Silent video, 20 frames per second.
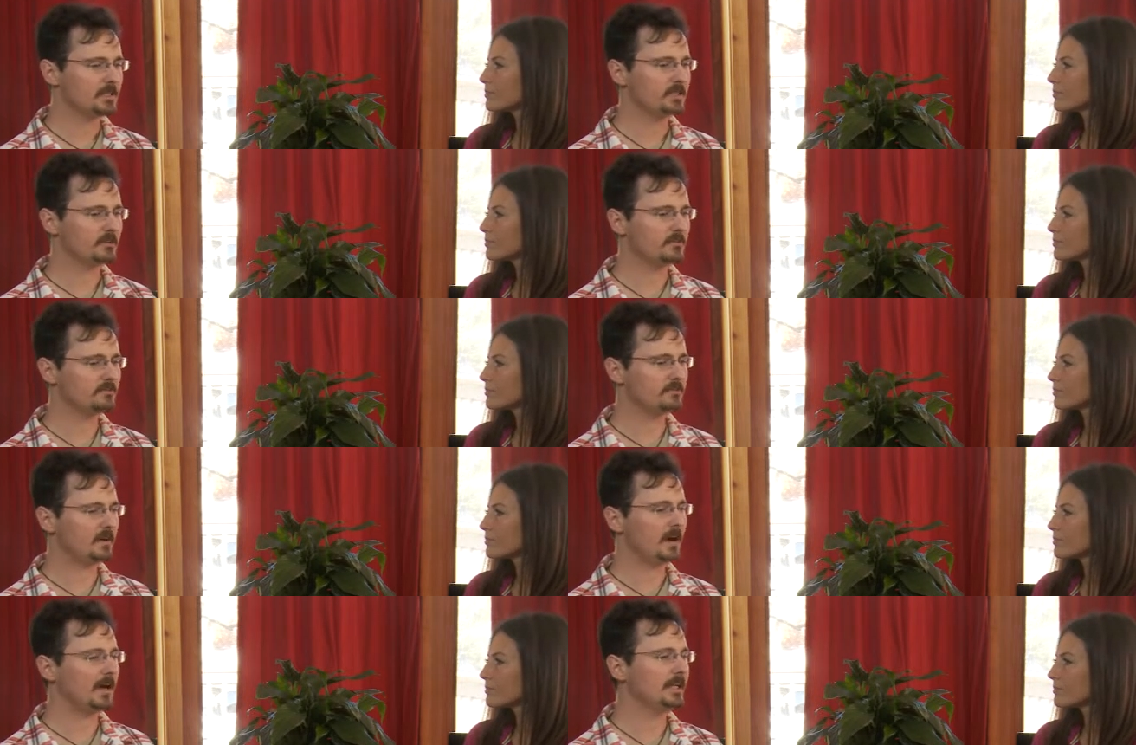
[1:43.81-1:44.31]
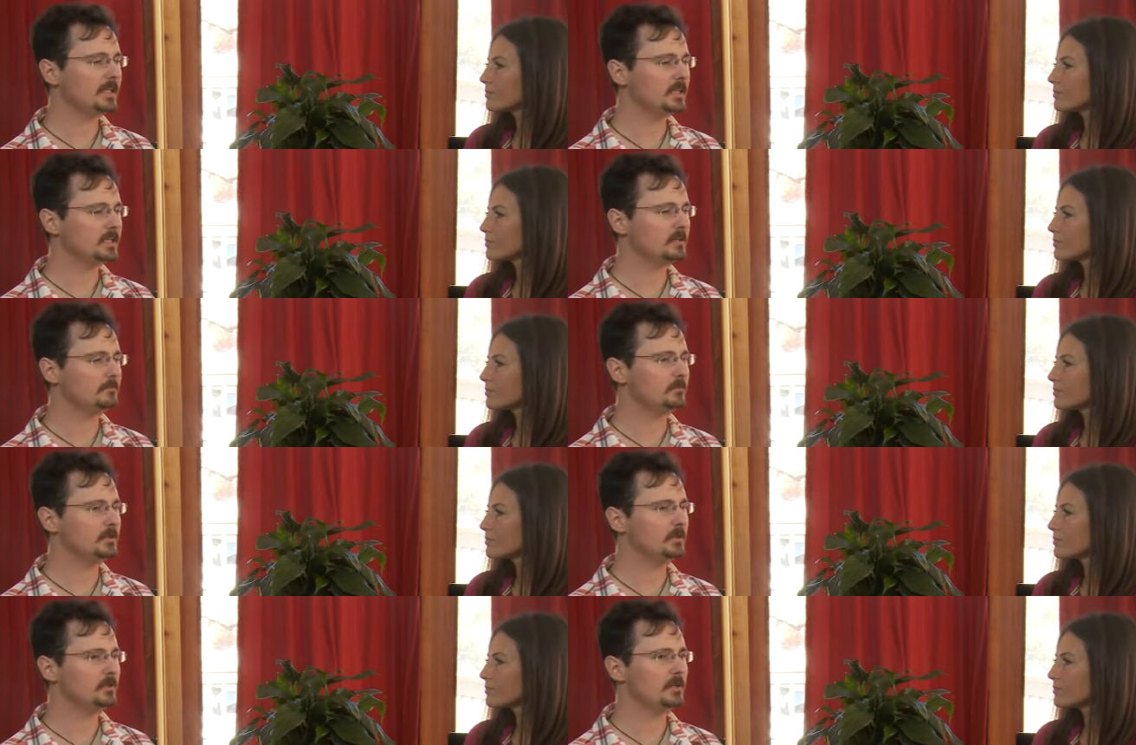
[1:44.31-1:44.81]
Speaker 1: to find
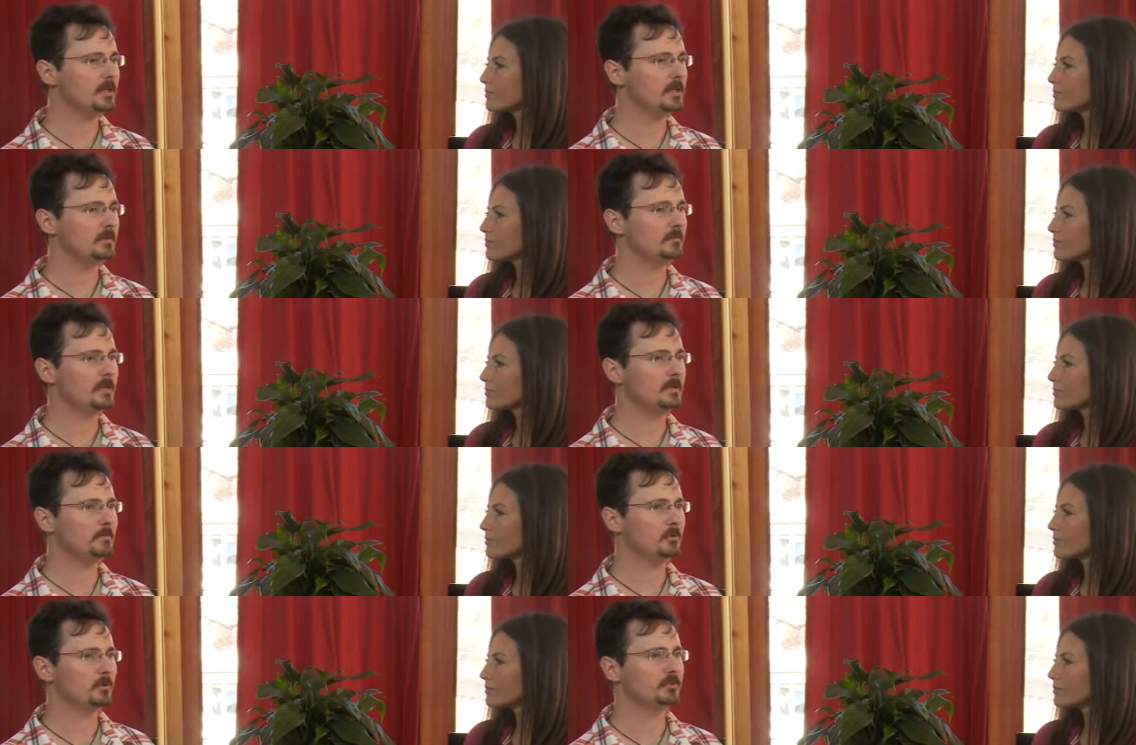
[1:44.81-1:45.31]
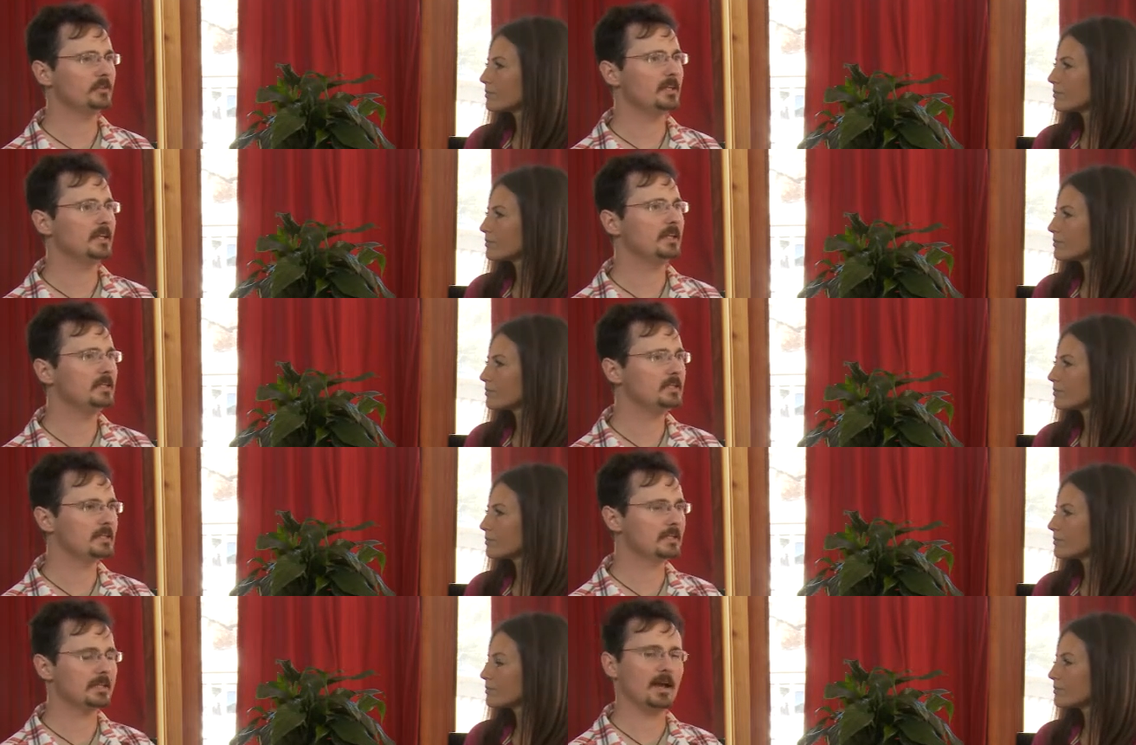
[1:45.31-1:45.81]
community, people
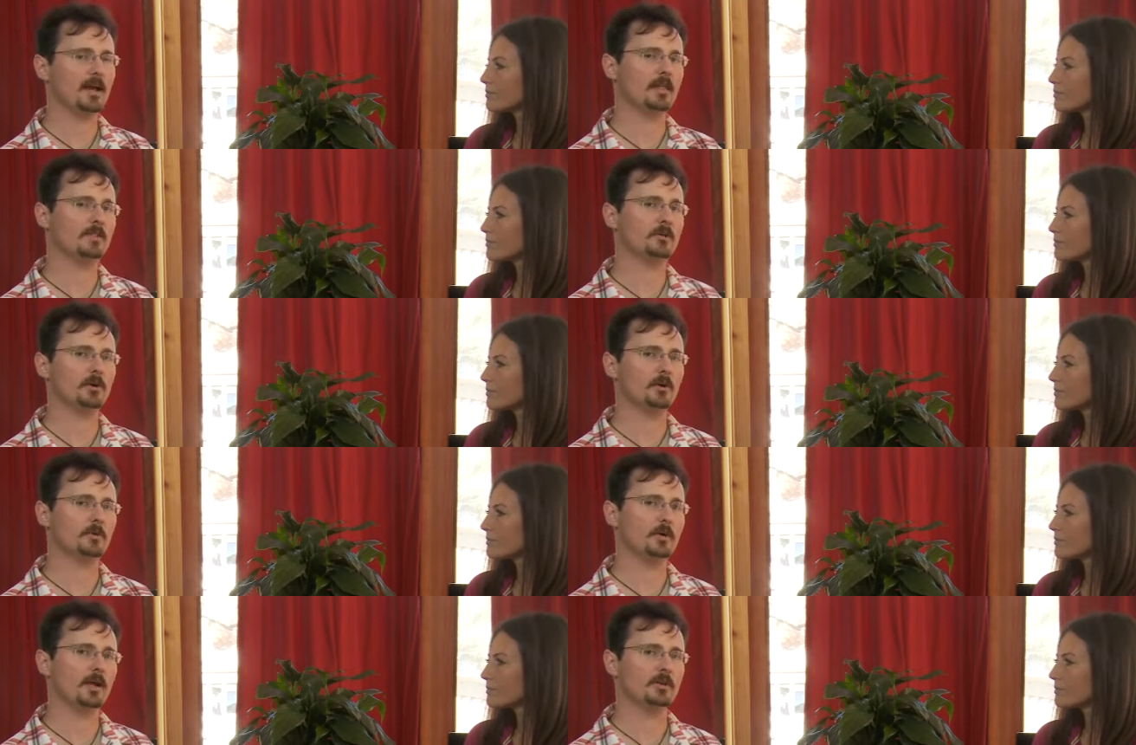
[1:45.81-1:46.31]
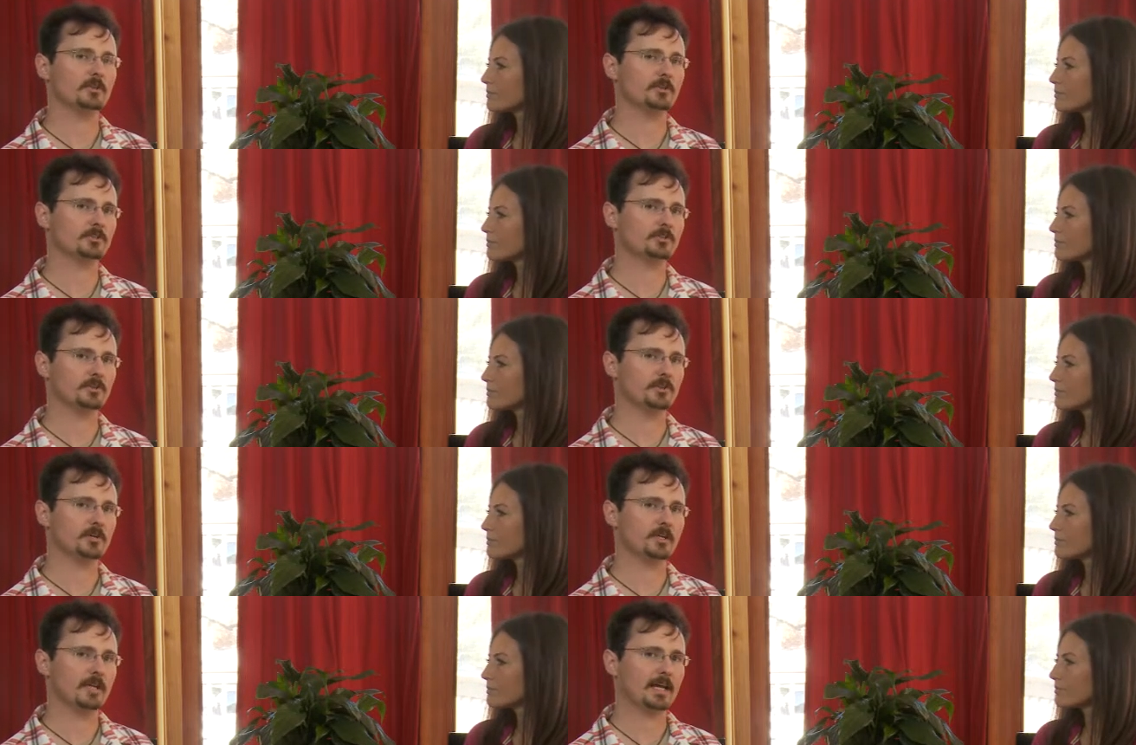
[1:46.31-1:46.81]
tend to gather around a
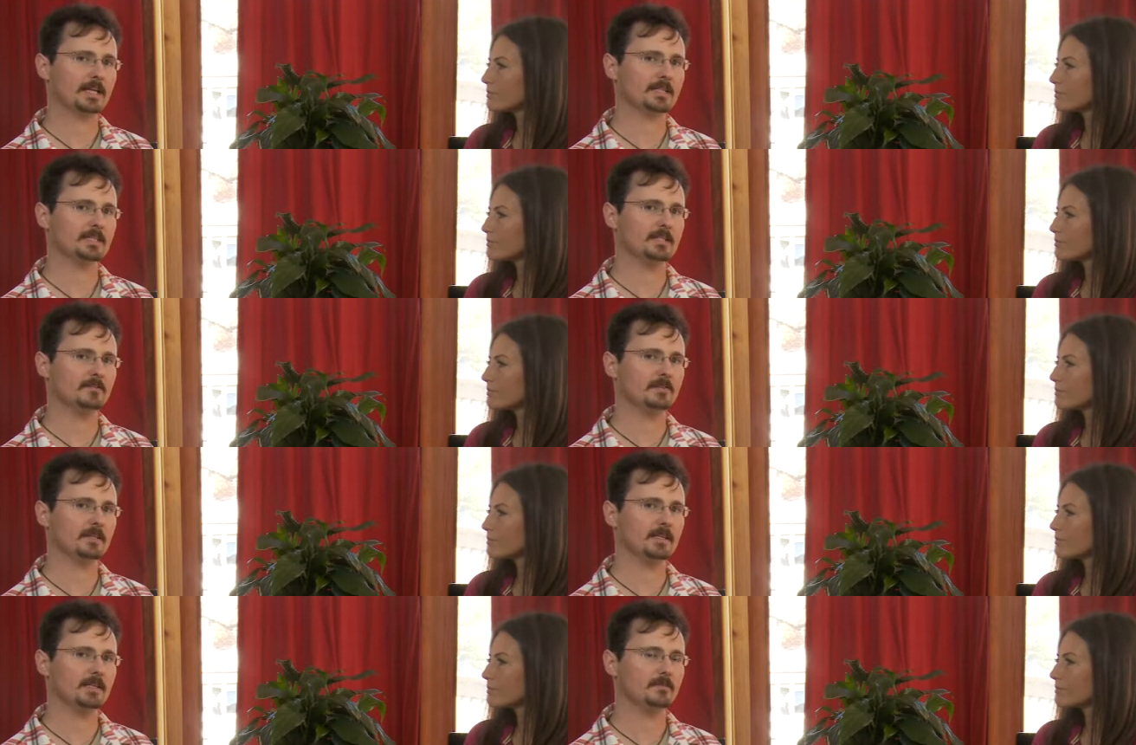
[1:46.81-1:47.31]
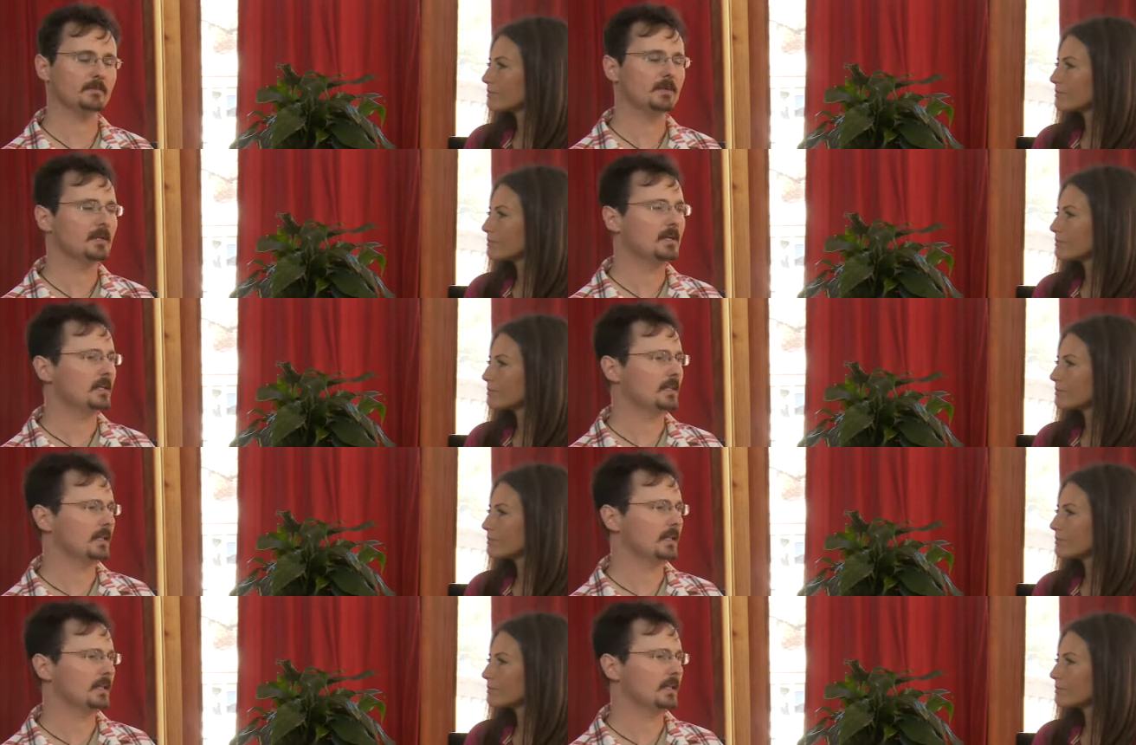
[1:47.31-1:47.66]
certain activity,